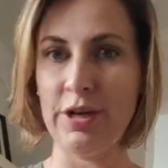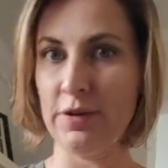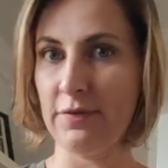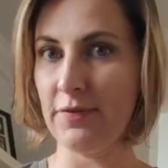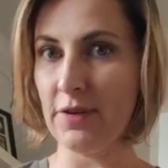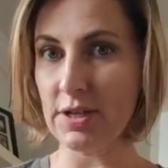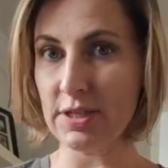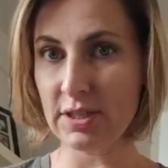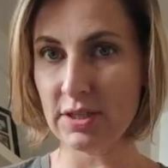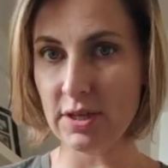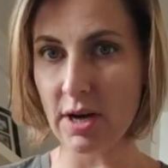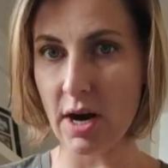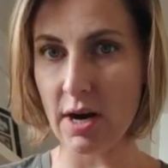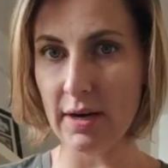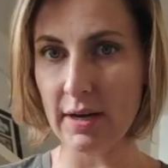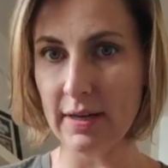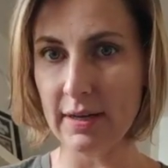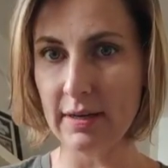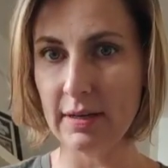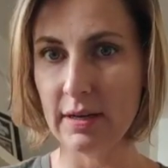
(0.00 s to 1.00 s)
you first
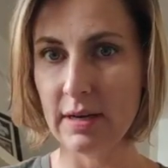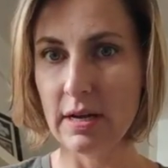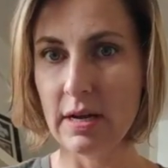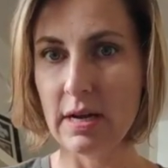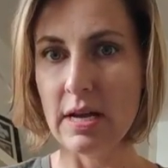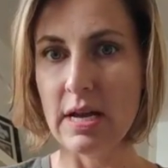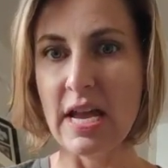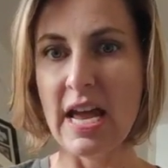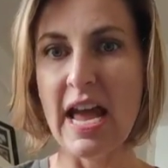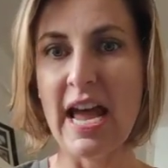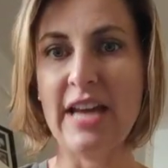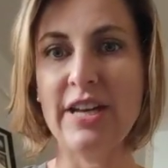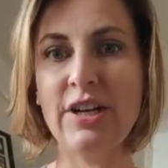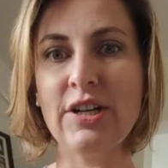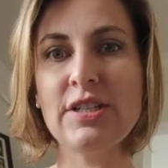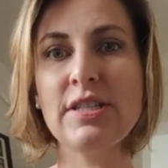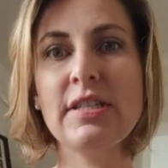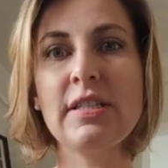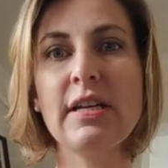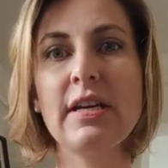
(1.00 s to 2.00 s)
started. And you're
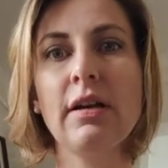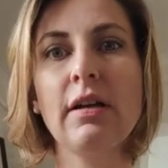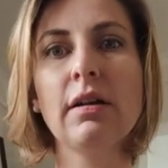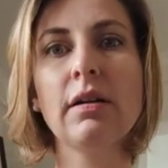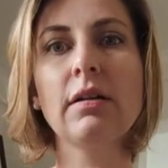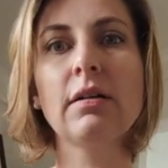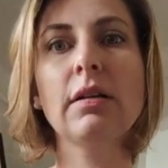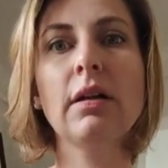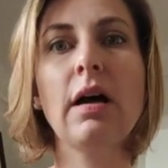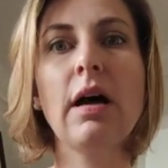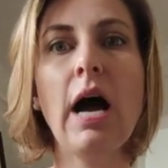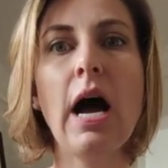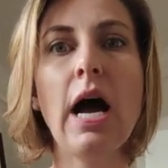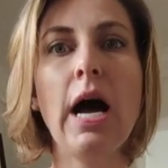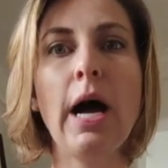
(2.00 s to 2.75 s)
still,